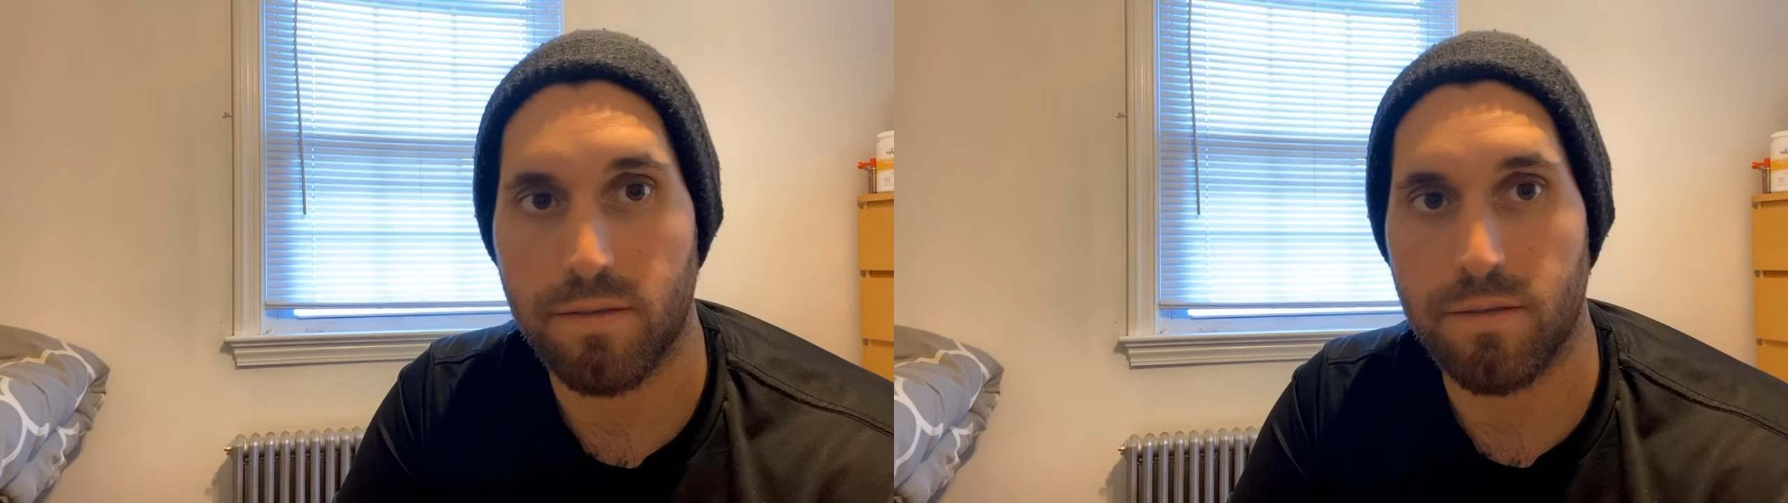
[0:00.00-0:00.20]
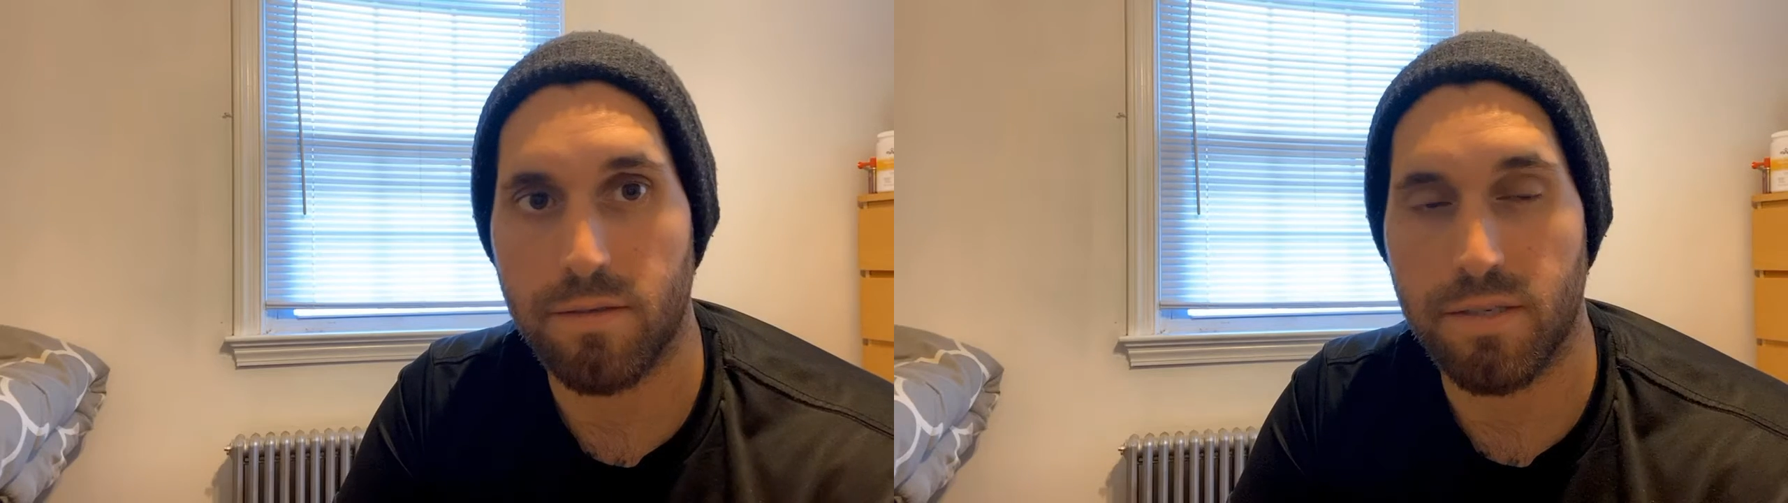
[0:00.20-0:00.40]

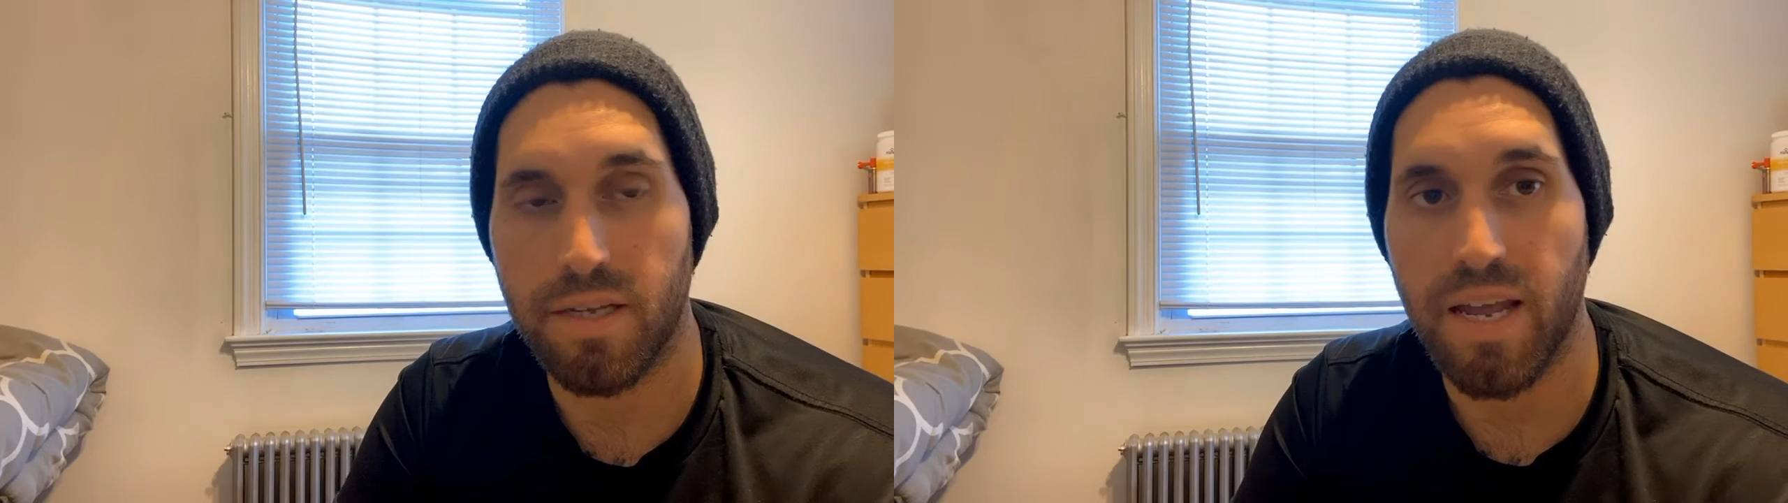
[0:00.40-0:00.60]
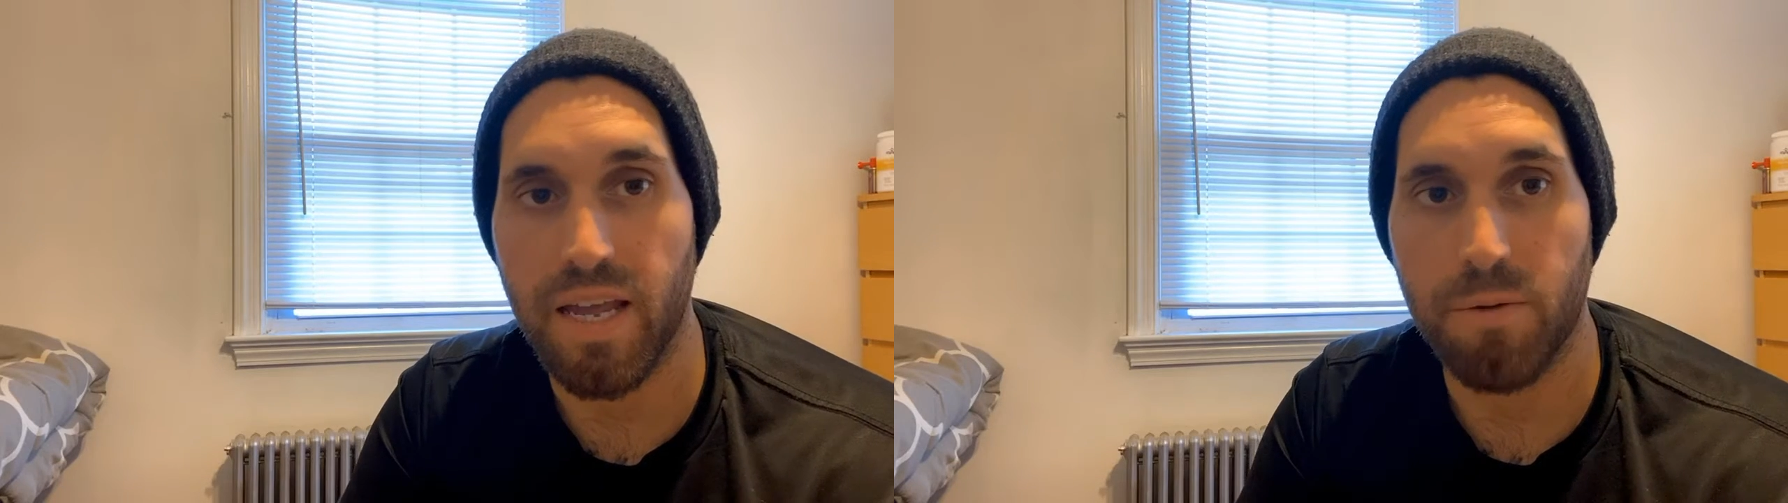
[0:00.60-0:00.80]

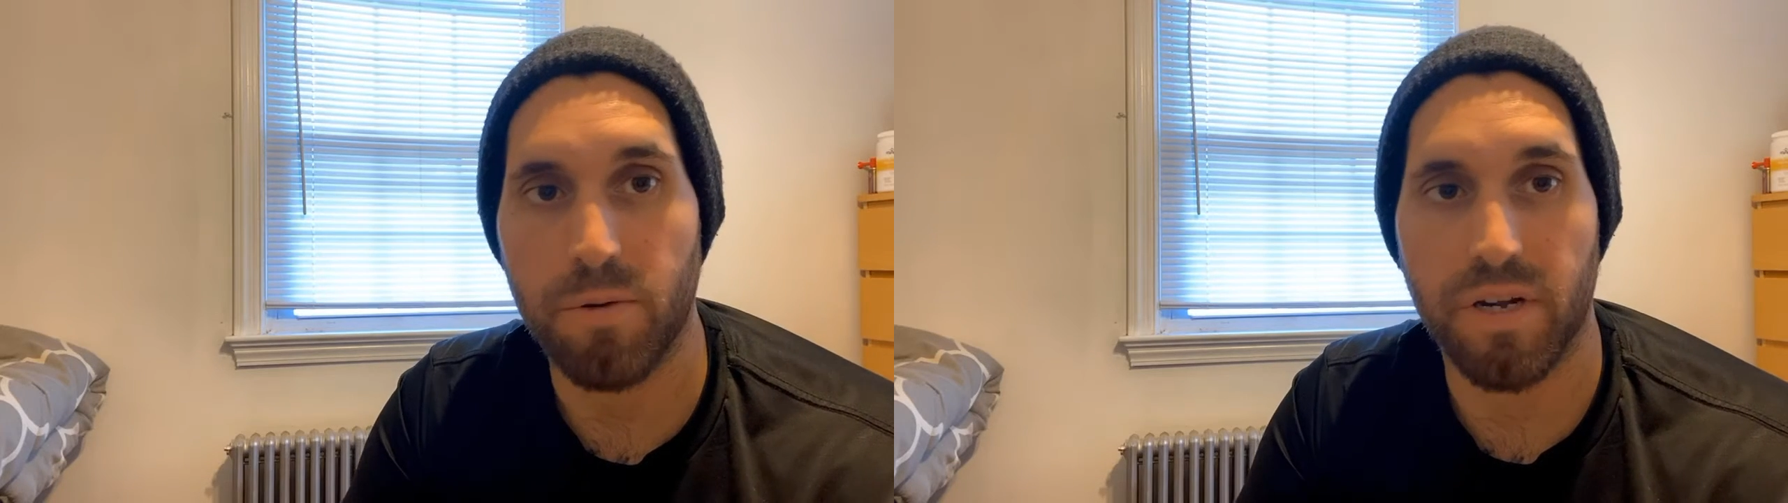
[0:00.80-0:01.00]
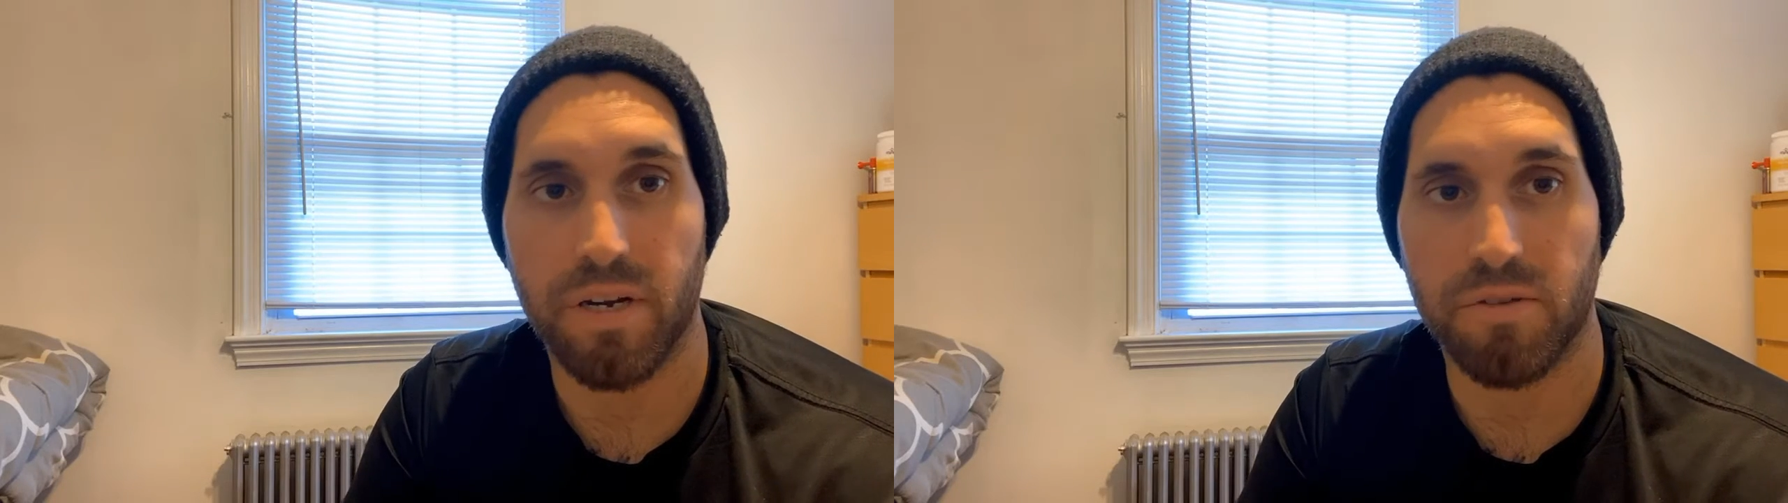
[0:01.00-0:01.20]
Today,
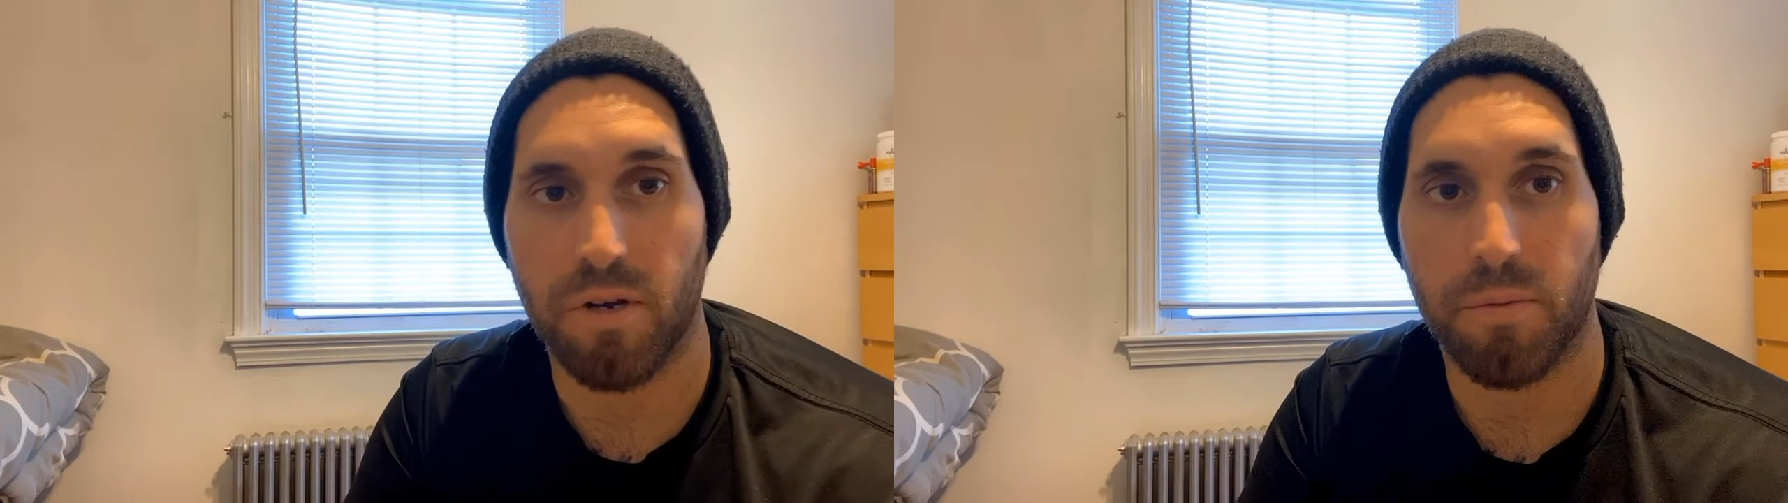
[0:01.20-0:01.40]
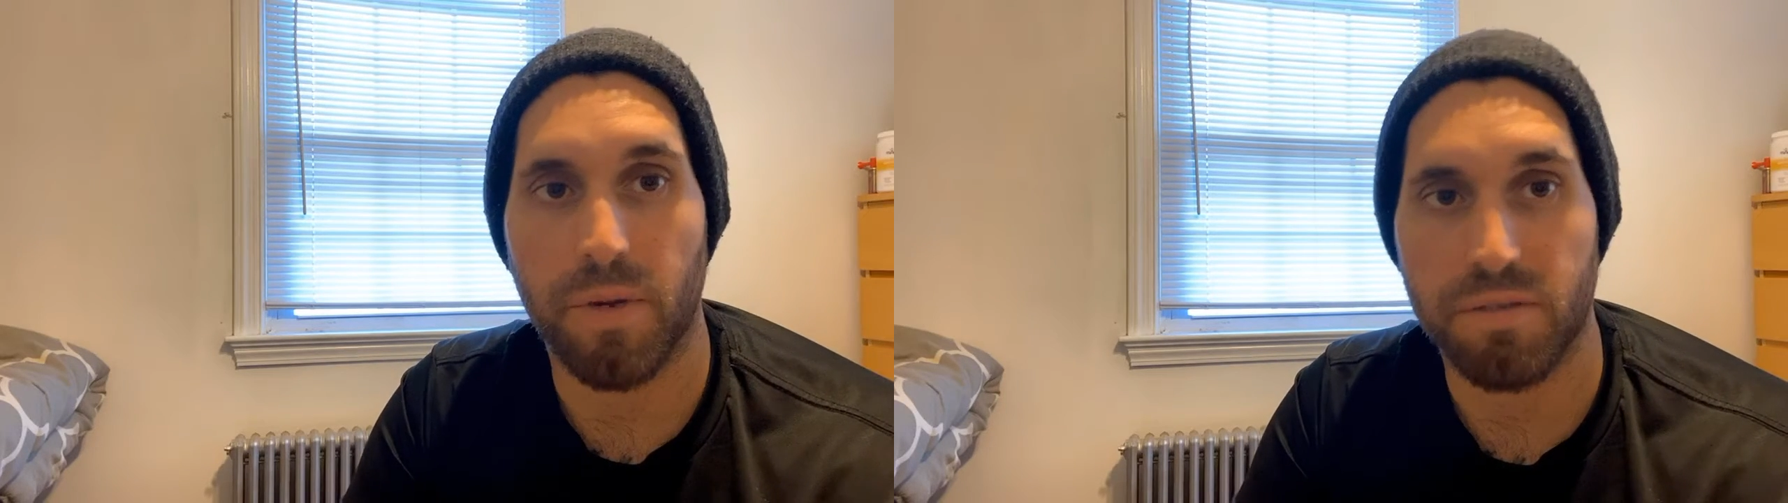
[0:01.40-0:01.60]
we're going to
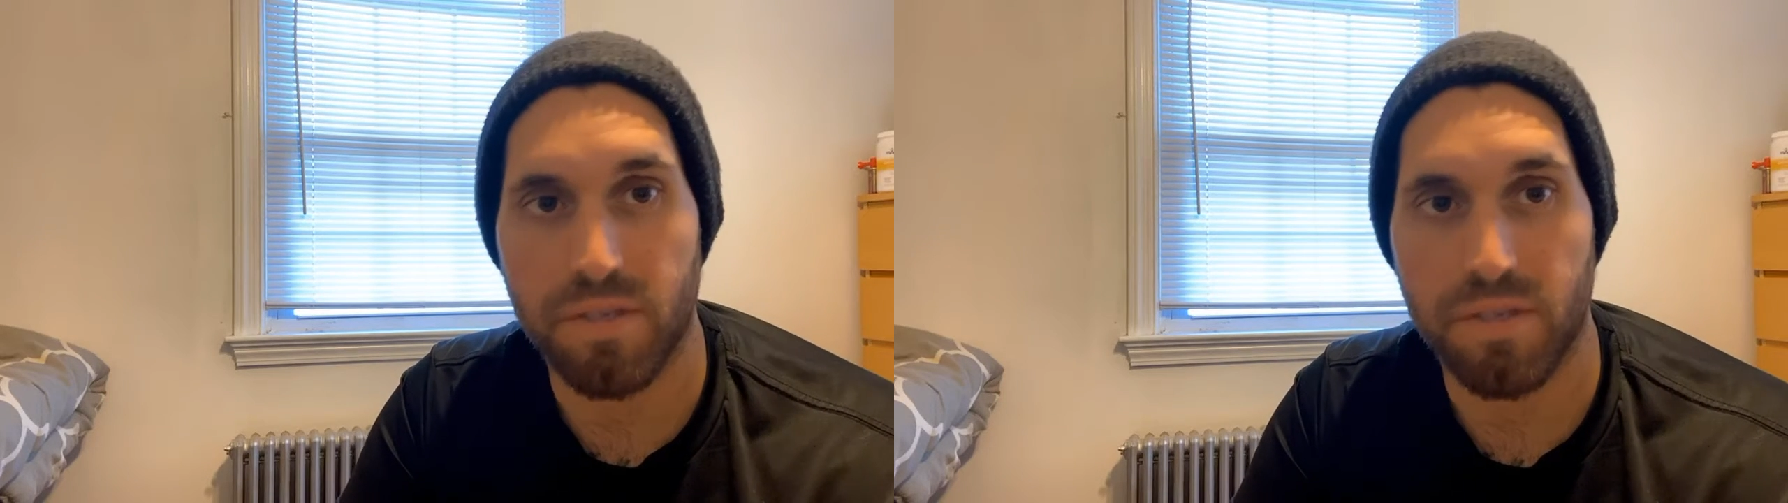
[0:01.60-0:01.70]
talk about